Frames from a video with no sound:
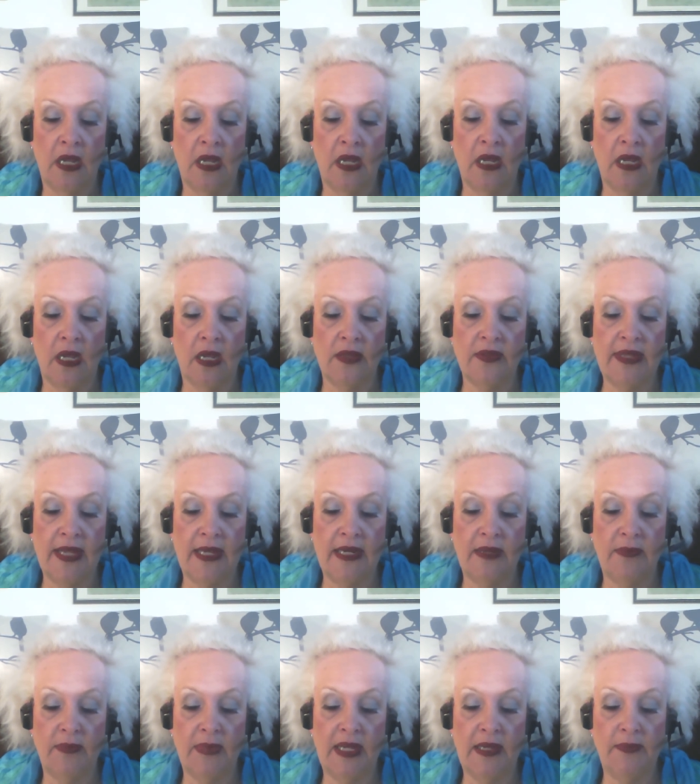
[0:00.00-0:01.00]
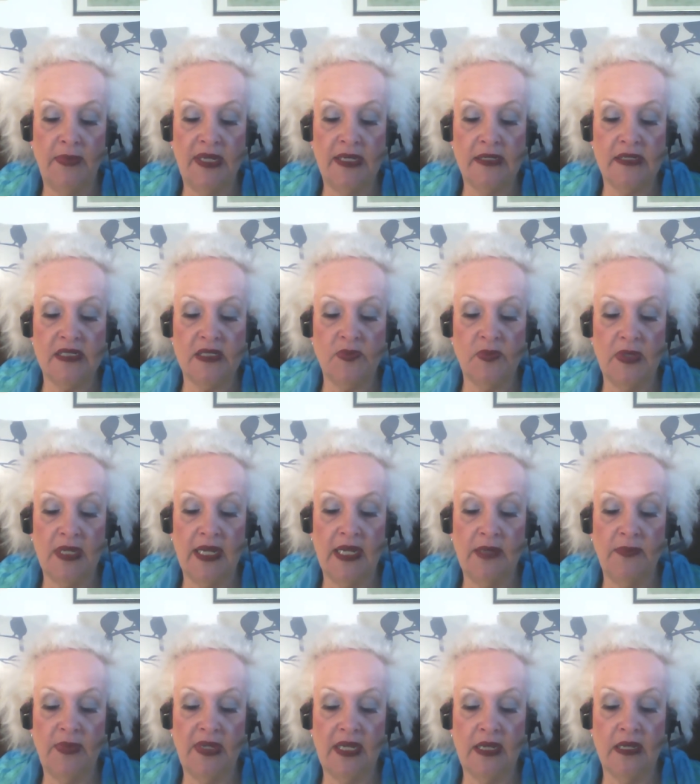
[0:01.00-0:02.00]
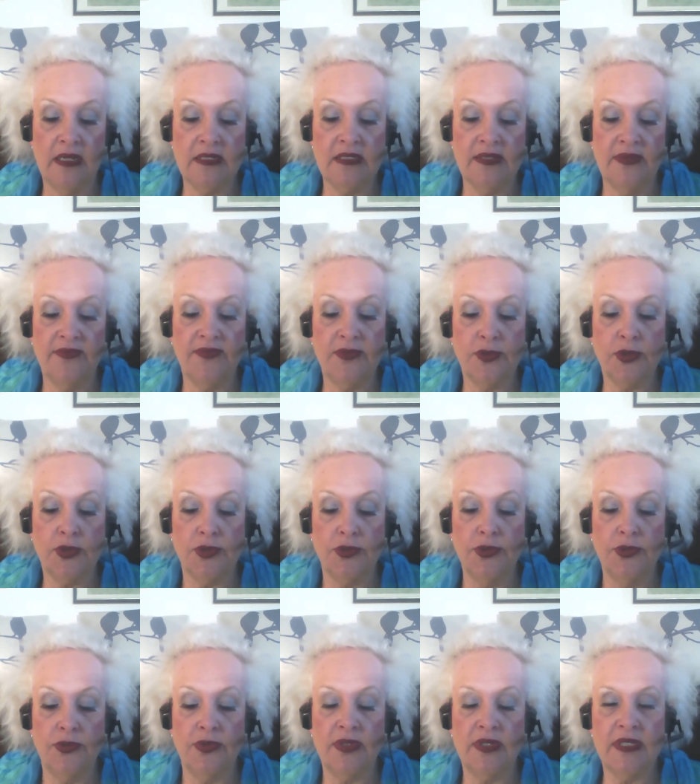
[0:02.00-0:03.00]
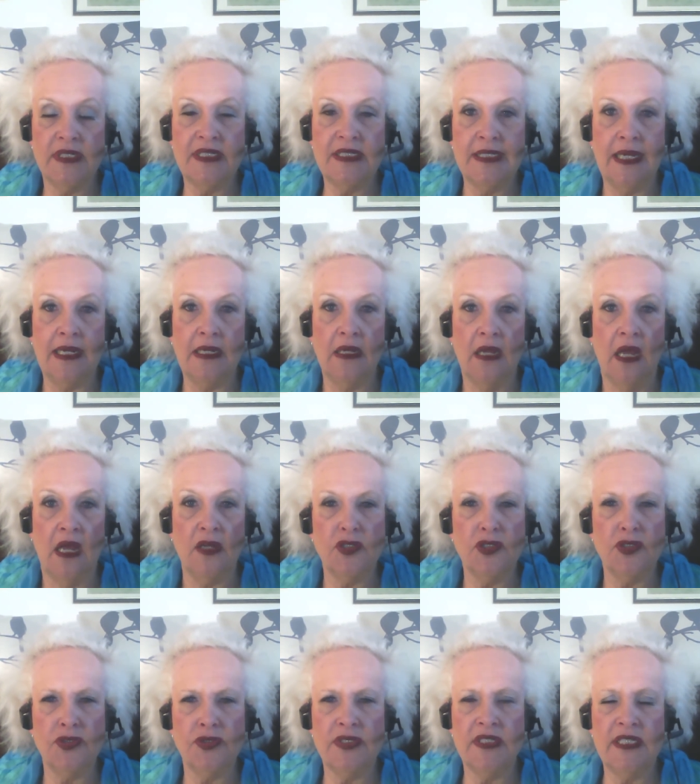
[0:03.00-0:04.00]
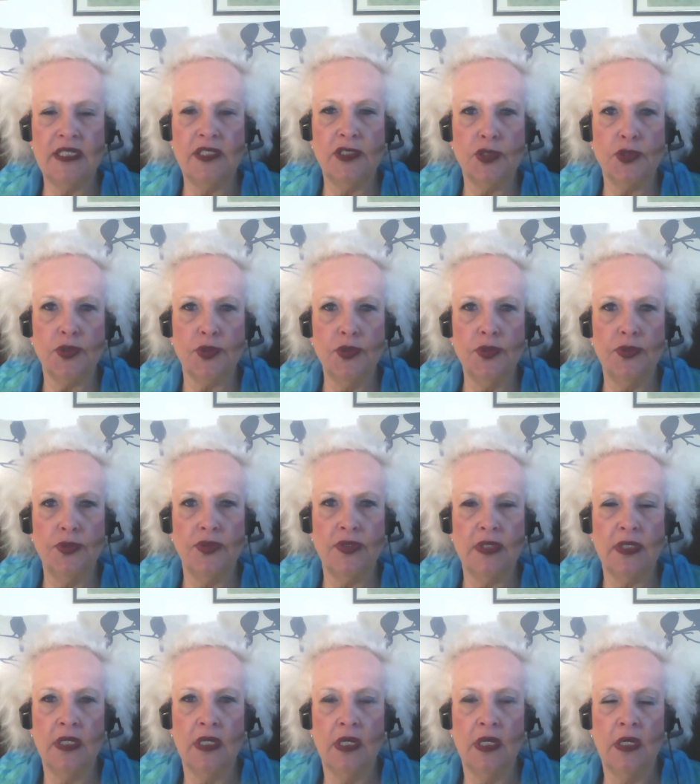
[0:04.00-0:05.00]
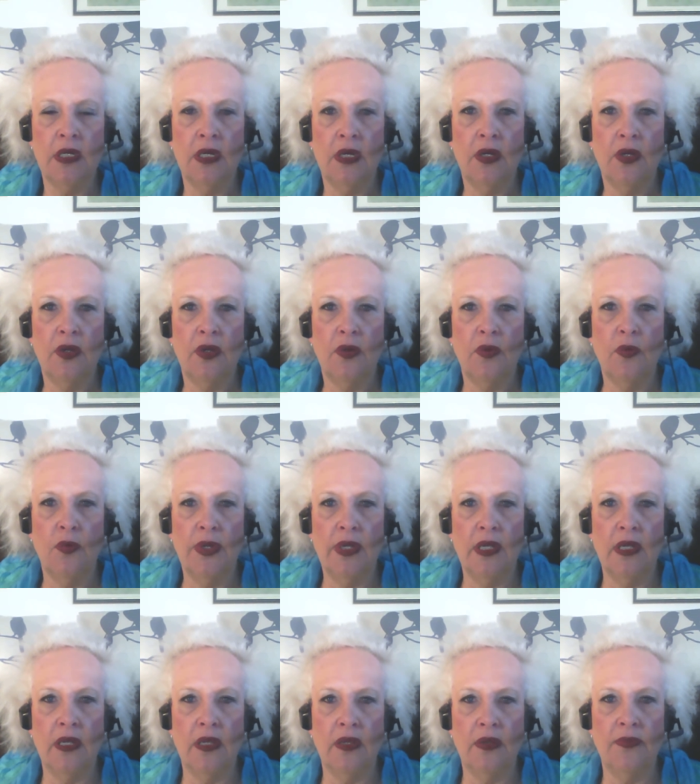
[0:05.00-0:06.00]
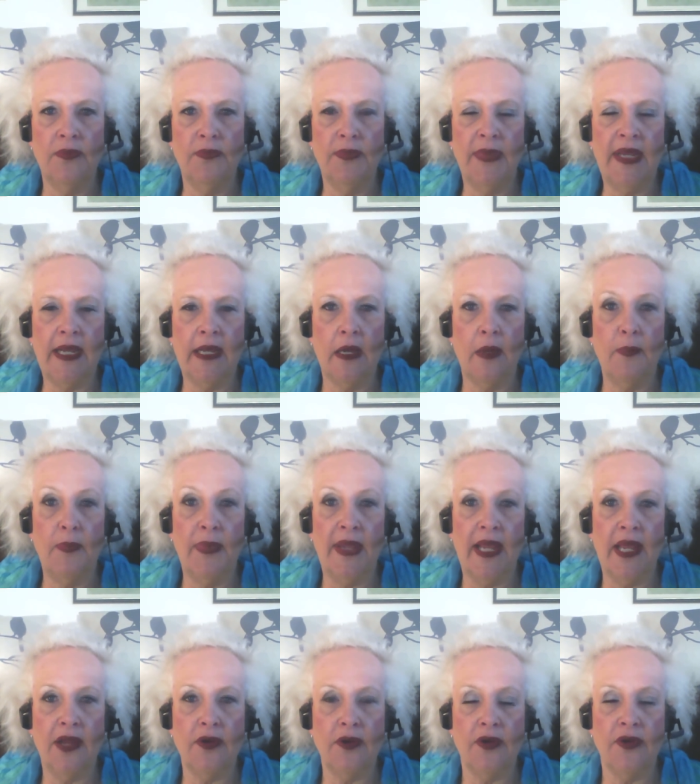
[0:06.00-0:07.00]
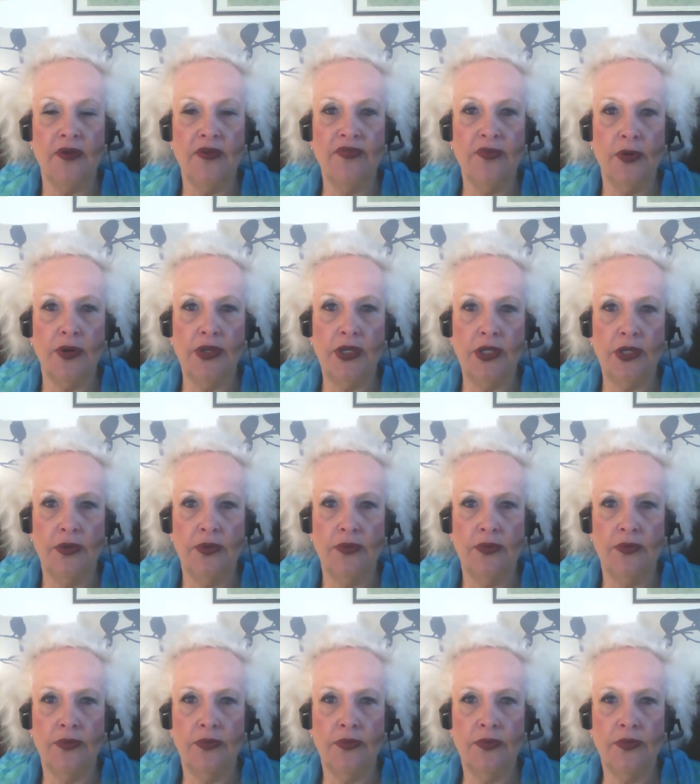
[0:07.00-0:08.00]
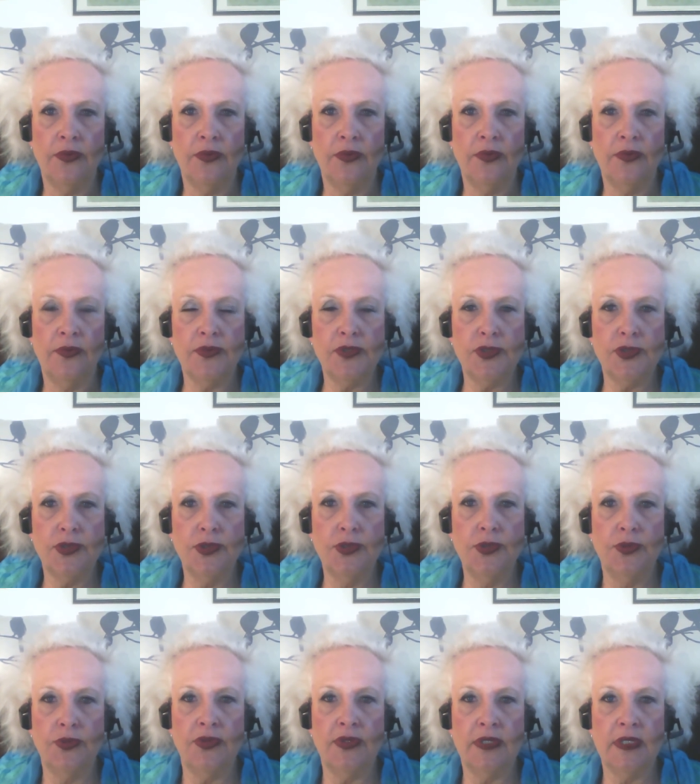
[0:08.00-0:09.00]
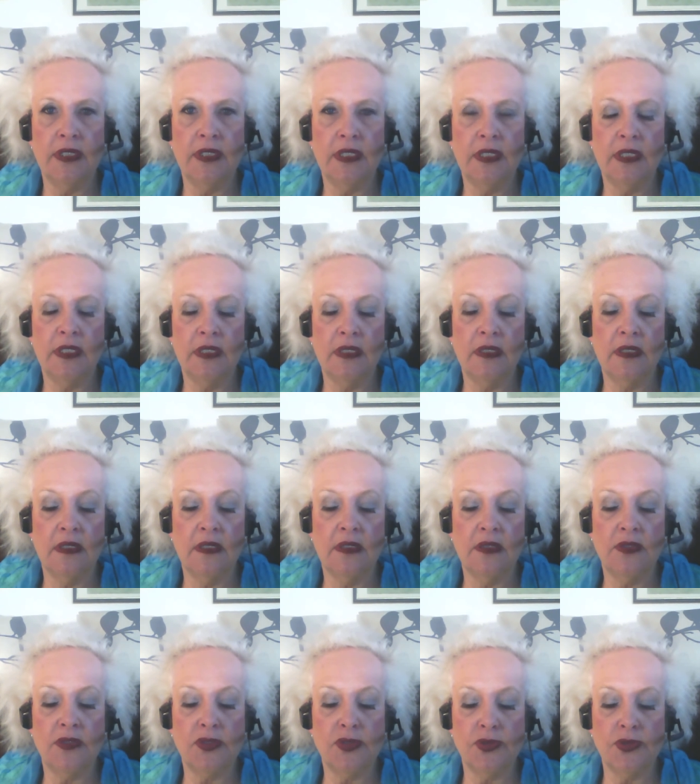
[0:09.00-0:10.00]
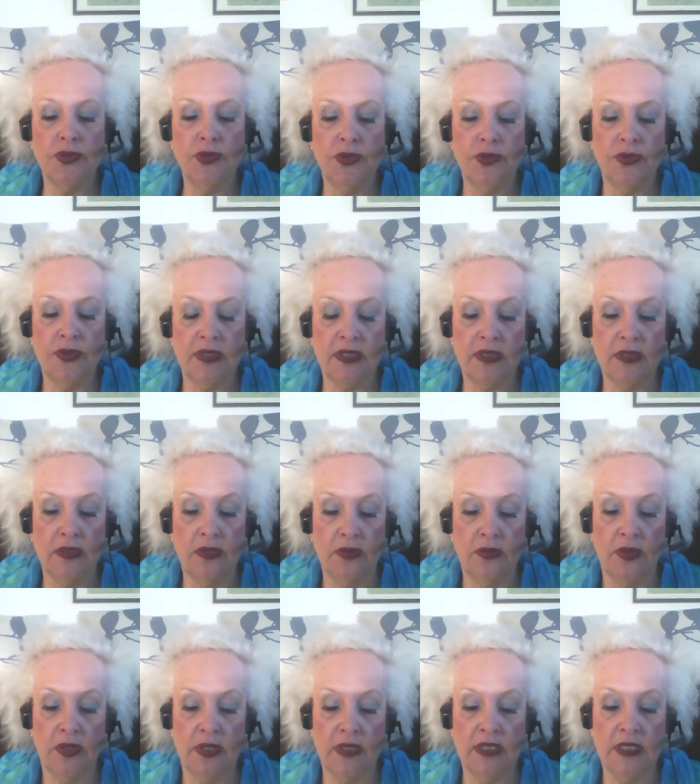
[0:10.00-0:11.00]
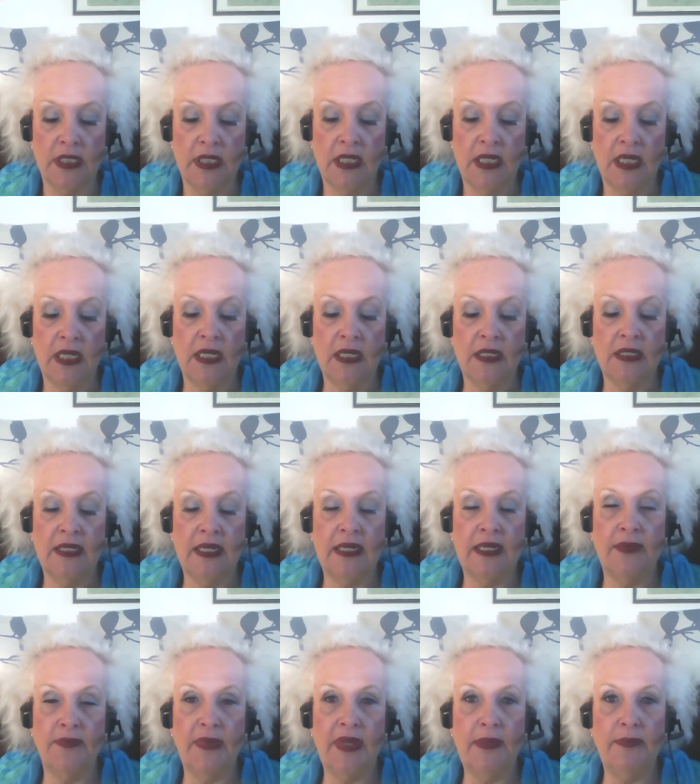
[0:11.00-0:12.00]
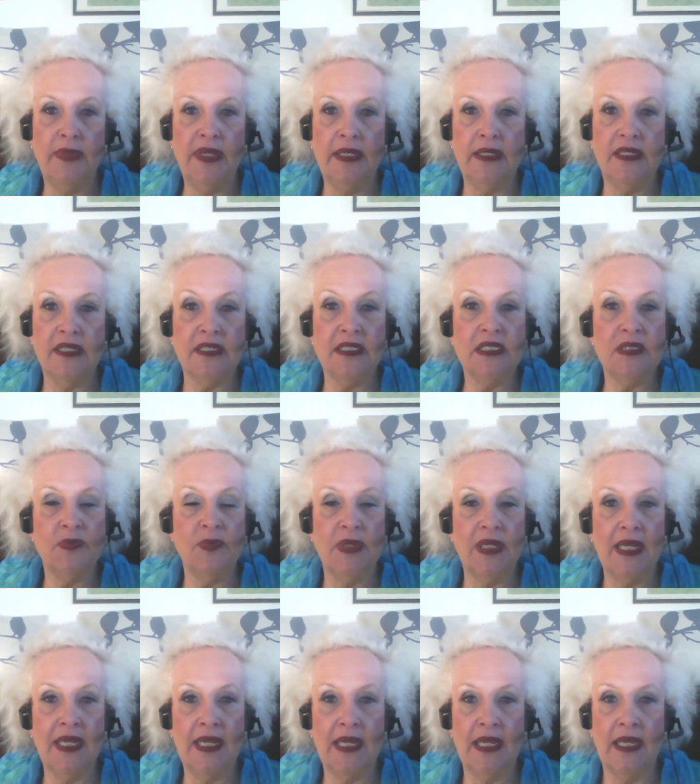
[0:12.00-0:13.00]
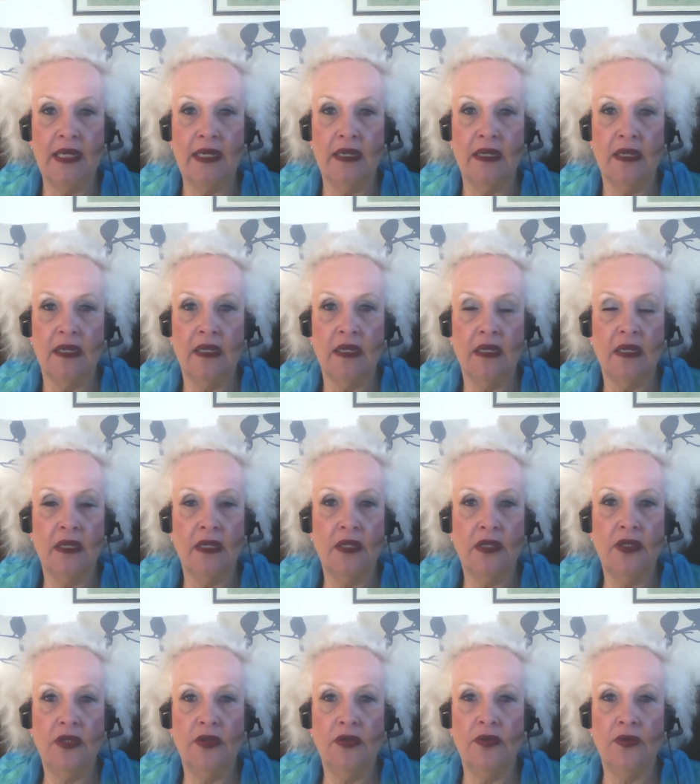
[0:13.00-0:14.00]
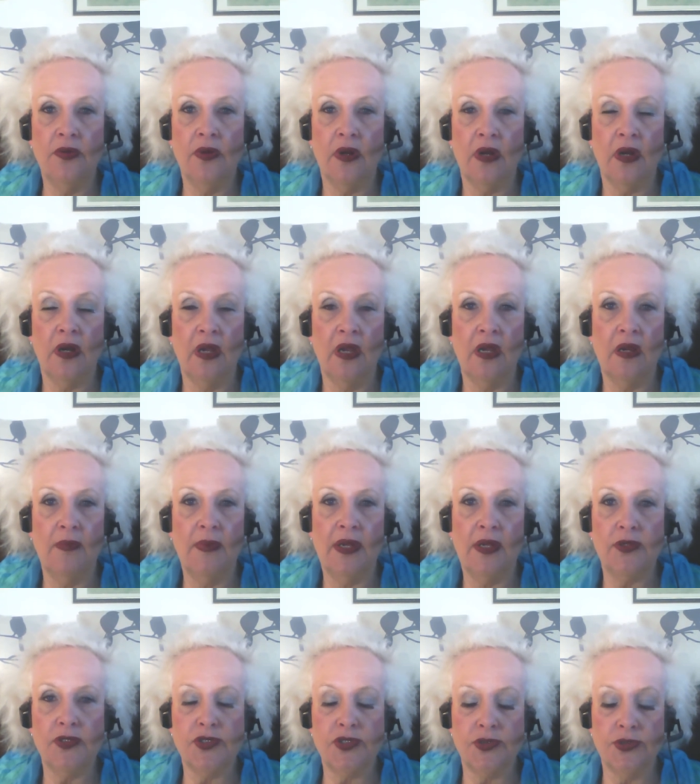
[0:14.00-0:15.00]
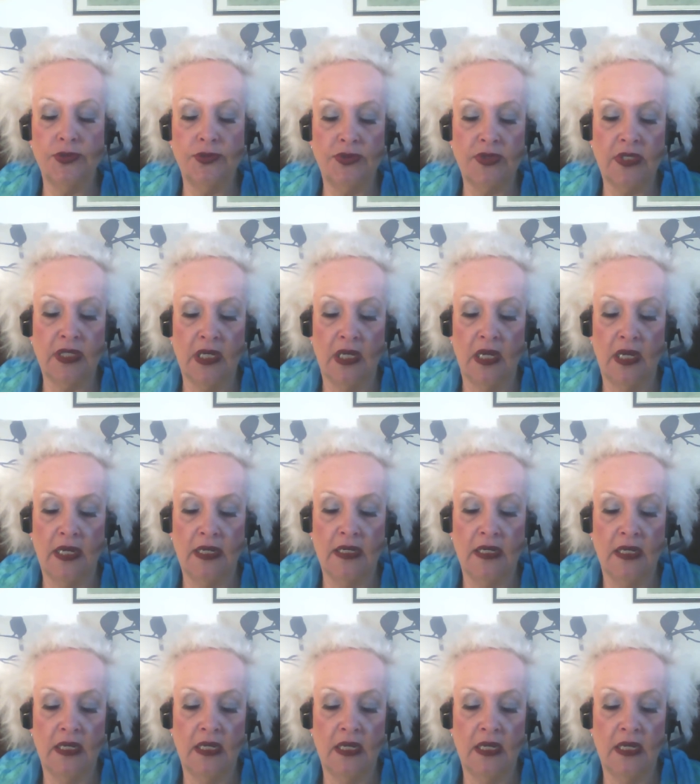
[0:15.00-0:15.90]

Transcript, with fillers: Uh, that it may be displayed because of truth, Selah. Tr- see, truth will make a banner for you. Truth, truth, Lord, that it may be displayed. You are all about truth, God,